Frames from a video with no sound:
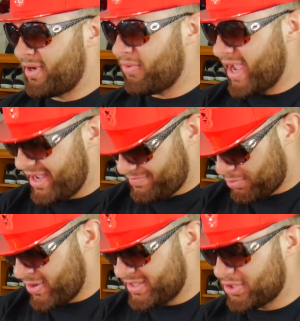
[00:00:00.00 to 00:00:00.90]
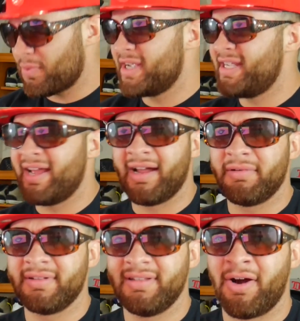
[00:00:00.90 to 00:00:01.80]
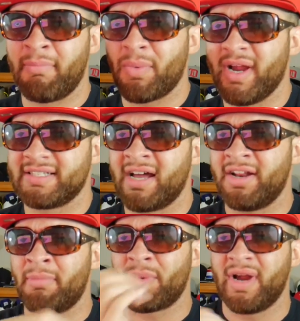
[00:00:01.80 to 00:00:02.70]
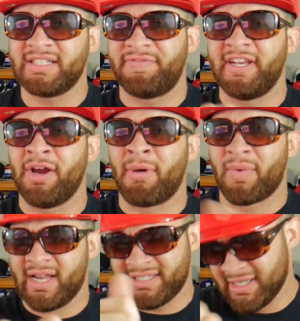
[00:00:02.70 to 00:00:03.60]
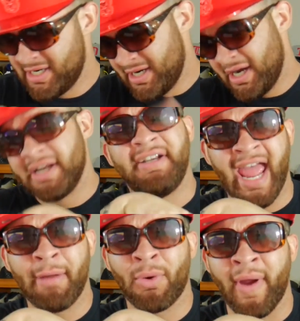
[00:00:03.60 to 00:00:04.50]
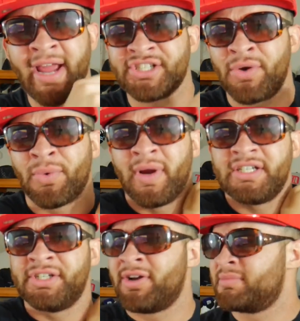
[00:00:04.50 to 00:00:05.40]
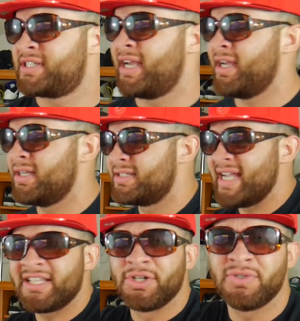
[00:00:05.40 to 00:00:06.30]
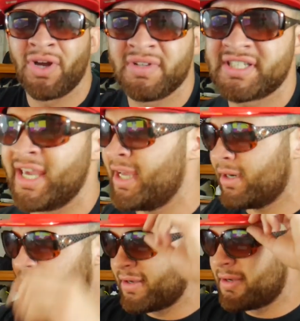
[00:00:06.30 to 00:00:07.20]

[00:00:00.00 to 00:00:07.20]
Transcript: Okay, pointing to the wrist. Yeah, on my wrist. 100 on my wrist, 50 on my wrist. Dab a ranch on the wrist, you know what I'm saying? Tattoos on the skin.